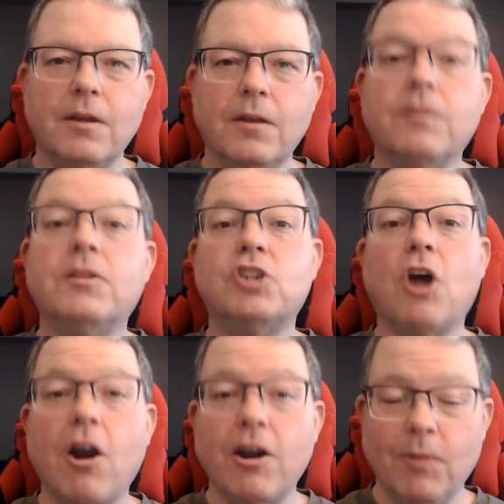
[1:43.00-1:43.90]
the
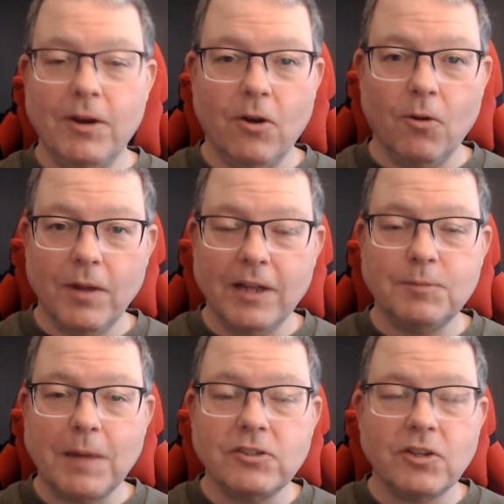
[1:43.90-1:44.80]
Johari Window, it's
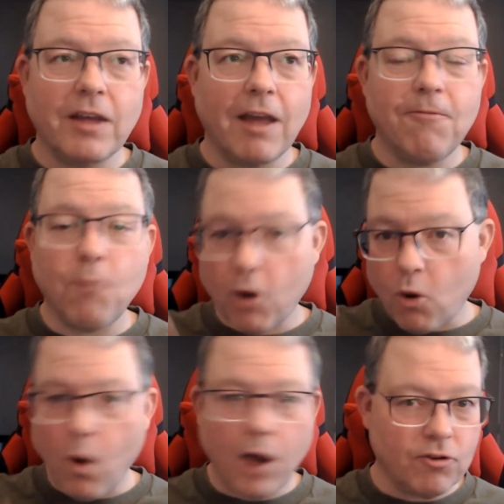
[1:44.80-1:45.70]
basically a
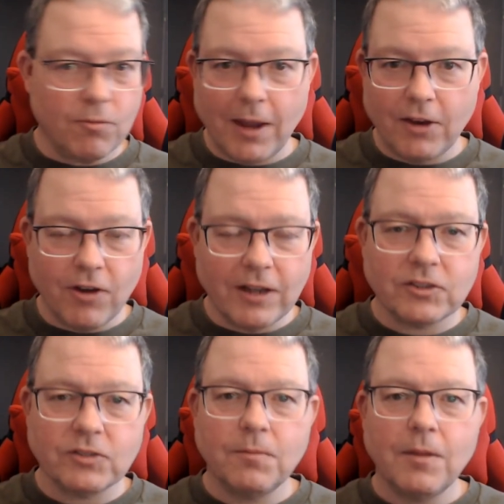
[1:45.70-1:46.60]
4-quadrant matrix.